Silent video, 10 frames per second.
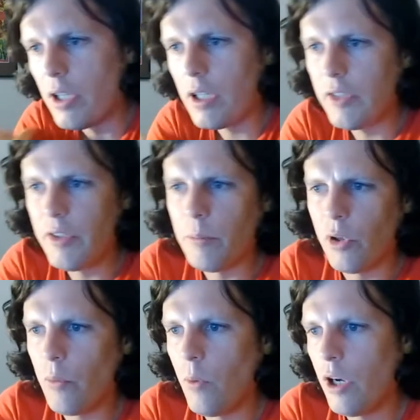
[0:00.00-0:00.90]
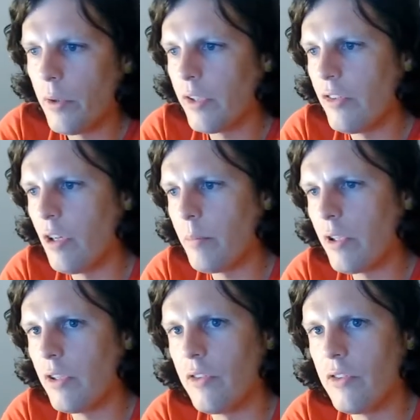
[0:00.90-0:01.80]
but I didn't bother wiring it
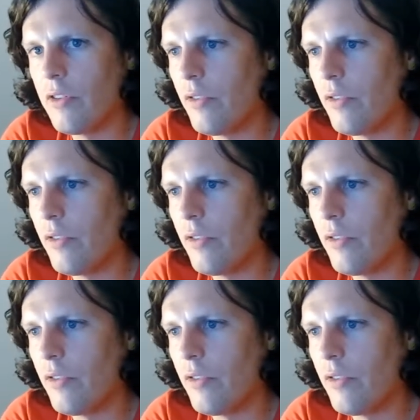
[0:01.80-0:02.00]
up because